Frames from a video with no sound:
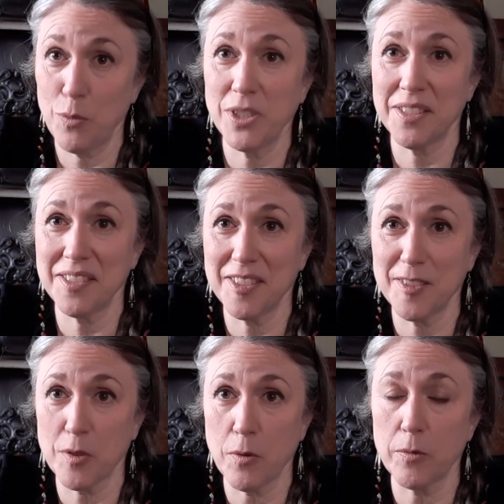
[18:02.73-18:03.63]
once this
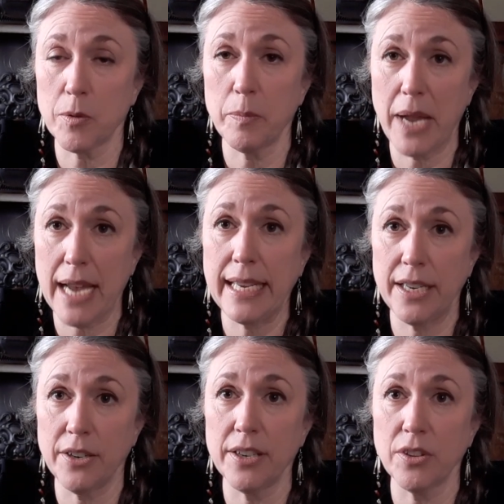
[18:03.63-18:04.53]
is over back
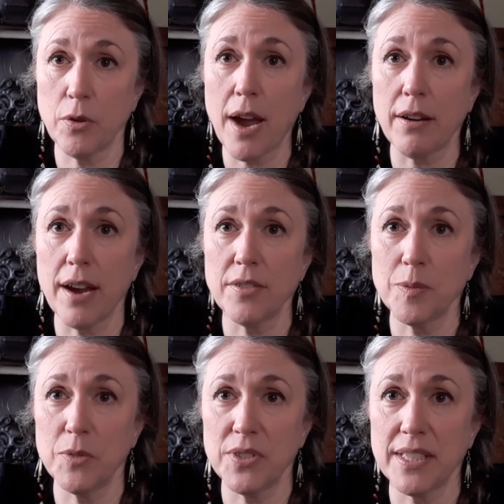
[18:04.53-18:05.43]
here at the Crocker House
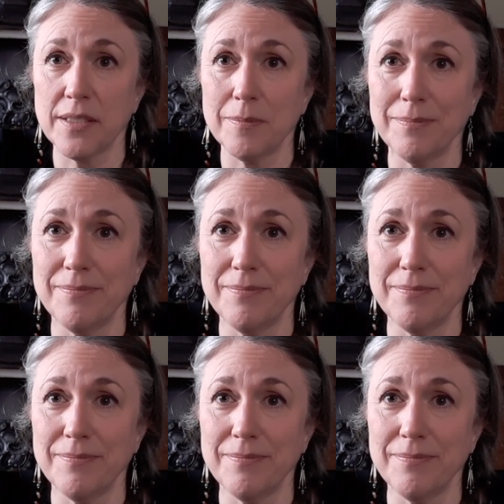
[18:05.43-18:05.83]
Museum.